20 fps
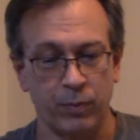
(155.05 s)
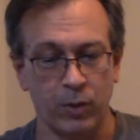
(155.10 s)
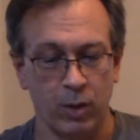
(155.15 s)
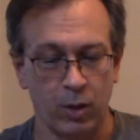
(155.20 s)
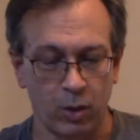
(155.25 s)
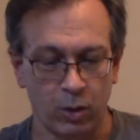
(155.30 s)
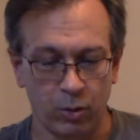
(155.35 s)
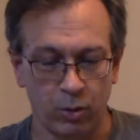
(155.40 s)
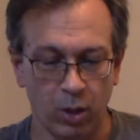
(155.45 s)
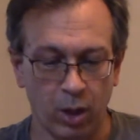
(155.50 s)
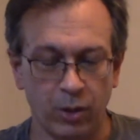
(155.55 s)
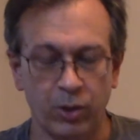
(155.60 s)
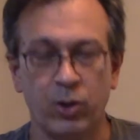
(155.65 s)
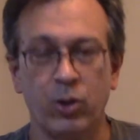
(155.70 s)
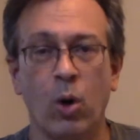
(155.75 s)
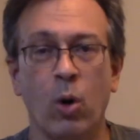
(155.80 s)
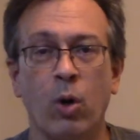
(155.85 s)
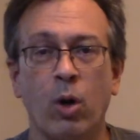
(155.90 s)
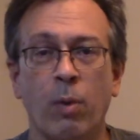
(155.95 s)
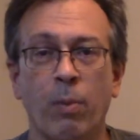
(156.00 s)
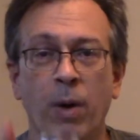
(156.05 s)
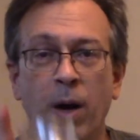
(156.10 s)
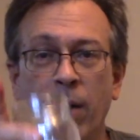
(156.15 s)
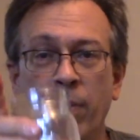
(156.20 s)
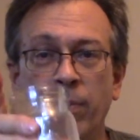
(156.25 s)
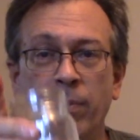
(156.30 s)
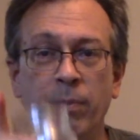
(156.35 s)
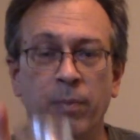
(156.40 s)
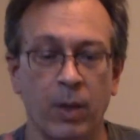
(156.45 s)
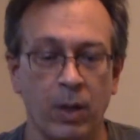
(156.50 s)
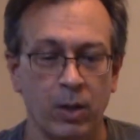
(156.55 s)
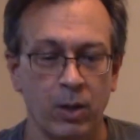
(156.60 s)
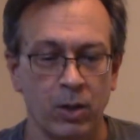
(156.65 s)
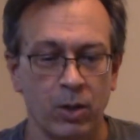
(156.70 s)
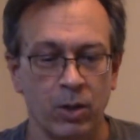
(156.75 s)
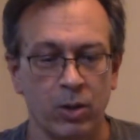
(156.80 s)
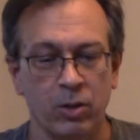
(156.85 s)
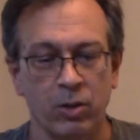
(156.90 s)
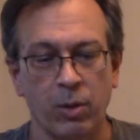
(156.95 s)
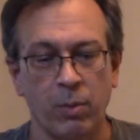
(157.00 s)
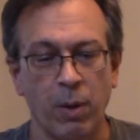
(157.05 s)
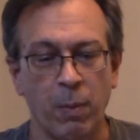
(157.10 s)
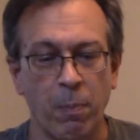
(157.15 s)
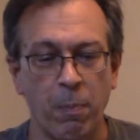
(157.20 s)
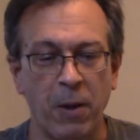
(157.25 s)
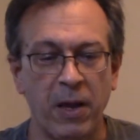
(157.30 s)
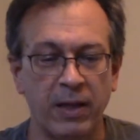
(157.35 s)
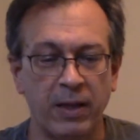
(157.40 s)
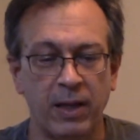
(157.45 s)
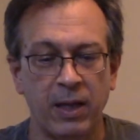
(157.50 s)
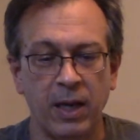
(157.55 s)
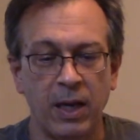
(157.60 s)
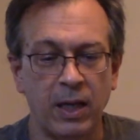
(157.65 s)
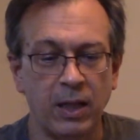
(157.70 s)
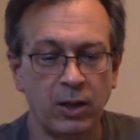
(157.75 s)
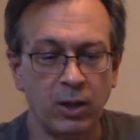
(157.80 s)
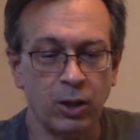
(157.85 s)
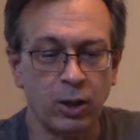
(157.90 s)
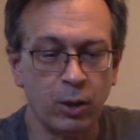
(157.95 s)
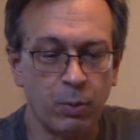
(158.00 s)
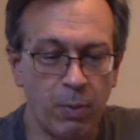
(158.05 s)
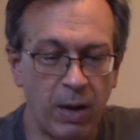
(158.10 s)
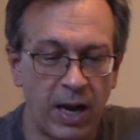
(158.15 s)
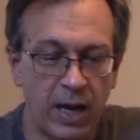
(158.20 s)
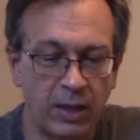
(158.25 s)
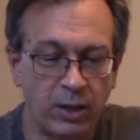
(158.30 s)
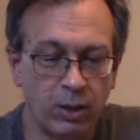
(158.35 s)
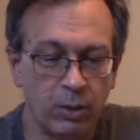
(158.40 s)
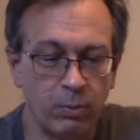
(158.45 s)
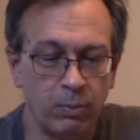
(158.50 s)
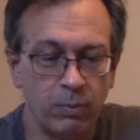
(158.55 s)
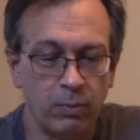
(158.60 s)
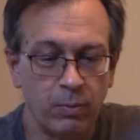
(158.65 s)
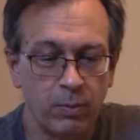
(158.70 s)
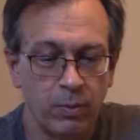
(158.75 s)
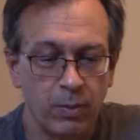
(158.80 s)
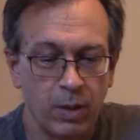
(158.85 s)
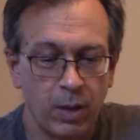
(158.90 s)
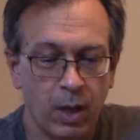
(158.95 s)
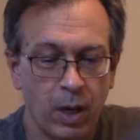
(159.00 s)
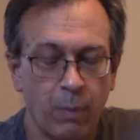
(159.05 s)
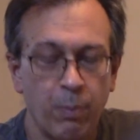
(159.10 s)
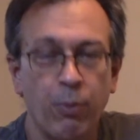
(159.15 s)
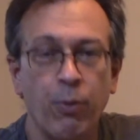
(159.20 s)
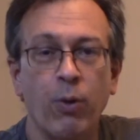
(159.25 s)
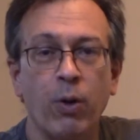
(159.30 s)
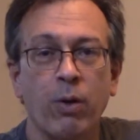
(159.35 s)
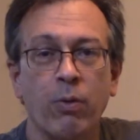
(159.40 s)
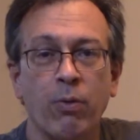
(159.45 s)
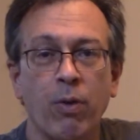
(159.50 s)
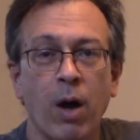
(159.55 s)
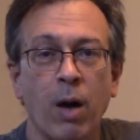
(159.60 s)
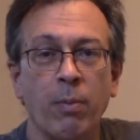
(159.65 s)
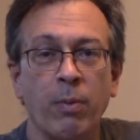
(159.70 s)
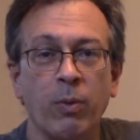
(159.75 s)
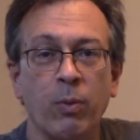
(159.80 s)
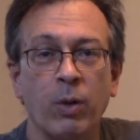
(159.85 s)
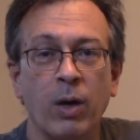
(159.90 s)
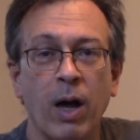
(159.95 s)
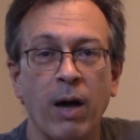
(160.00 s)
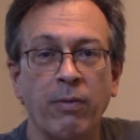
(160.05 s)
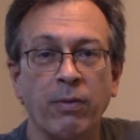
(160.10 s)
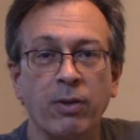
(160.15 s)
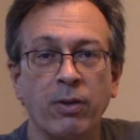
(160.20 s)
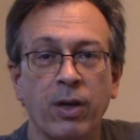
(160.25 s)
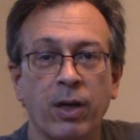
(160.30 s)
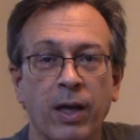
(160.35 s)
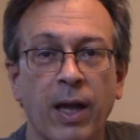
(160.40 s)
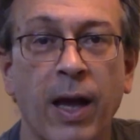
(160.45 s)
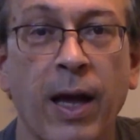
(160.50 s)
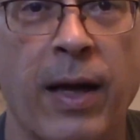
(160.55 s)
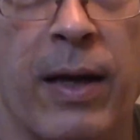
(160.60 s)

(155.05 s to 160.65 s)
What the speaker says: So I'll soak them up. So let me pit these and smash them. I'll pour the rum and we'll have a look at